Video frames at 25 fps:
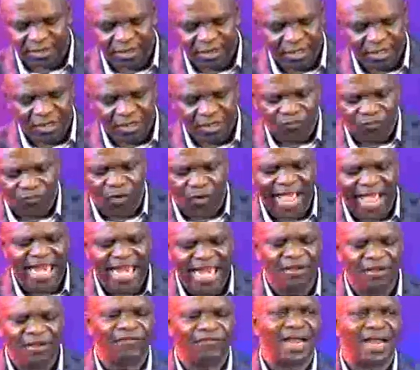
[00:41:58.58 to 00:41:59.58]
for
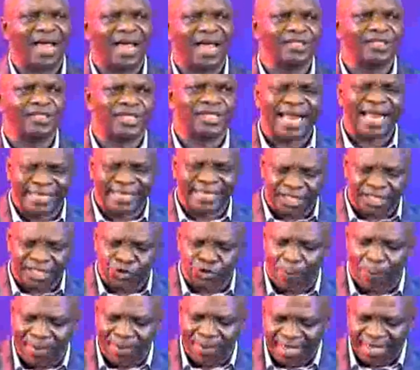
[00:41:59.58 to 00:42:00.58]
any financial
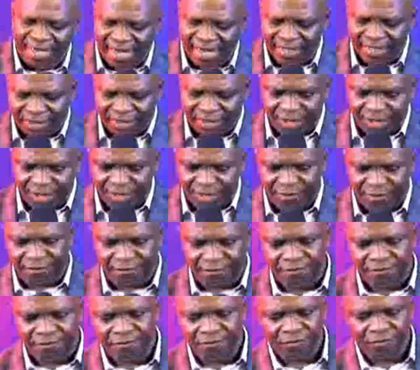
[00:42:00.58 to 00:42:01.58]
disobediences.
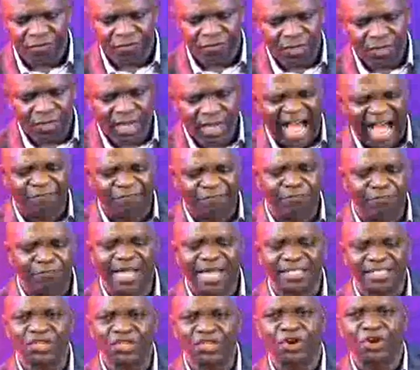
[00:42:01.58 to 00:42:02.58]
Have
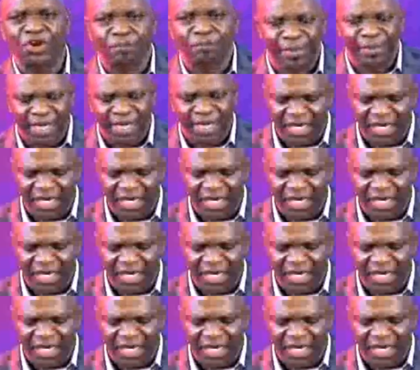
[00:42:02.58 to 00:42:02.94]
mercy on me